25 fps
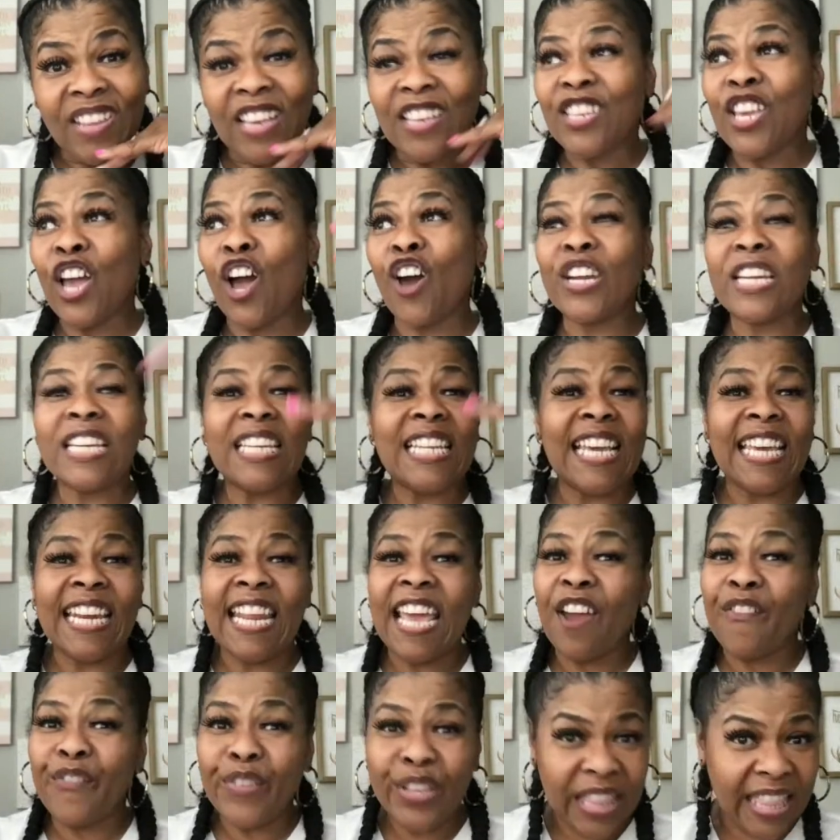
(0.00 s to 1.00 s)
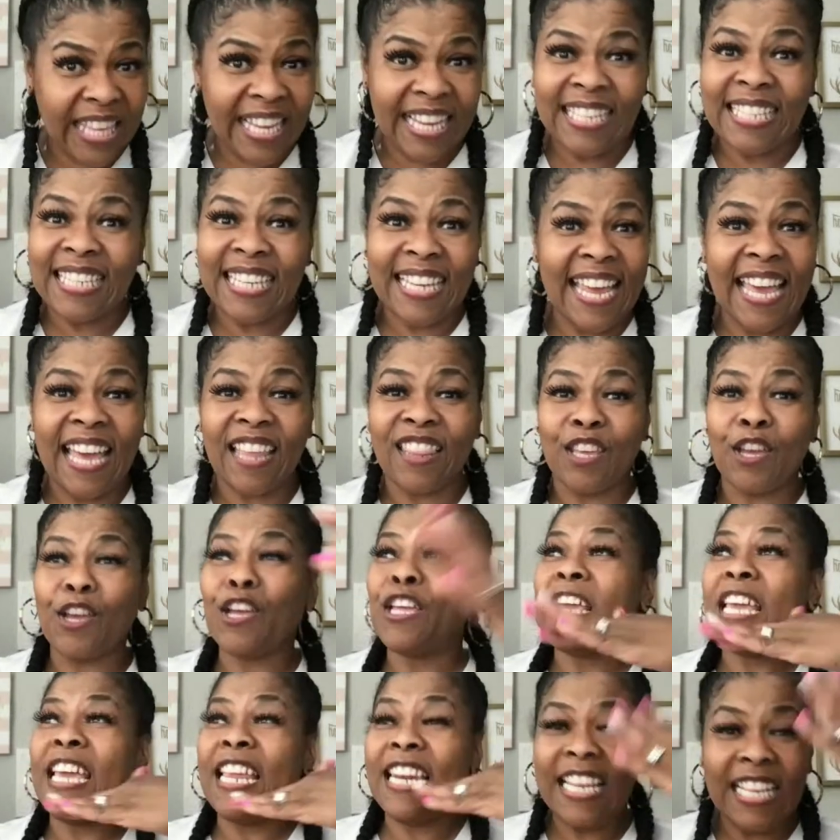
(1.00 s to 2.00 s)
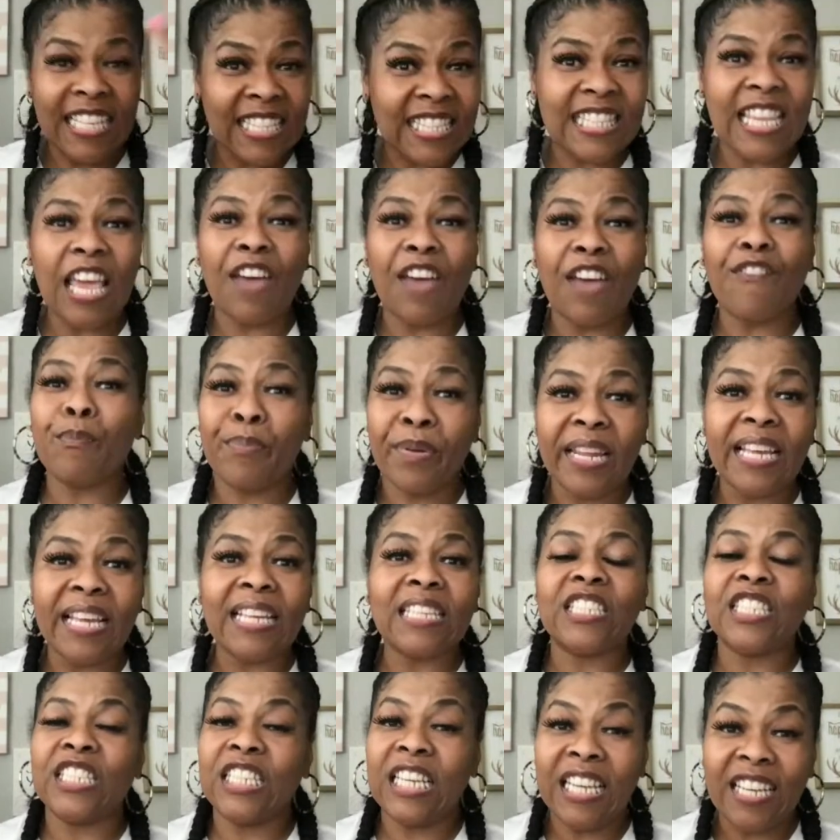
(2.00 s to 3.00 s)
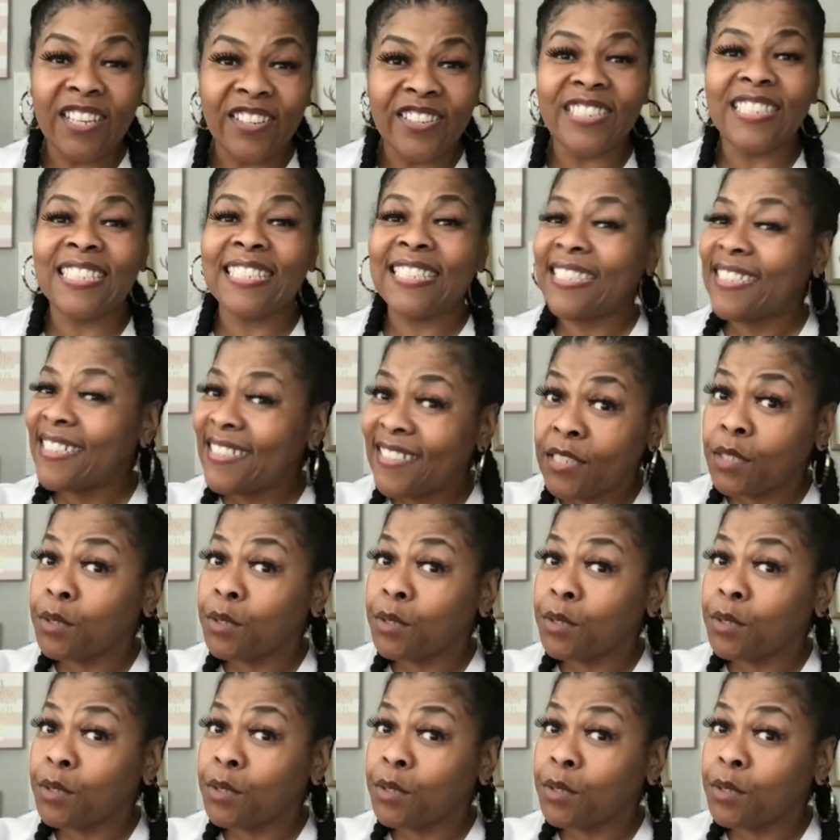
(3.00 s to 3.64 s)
Y'all done did everything together in these 7+ years.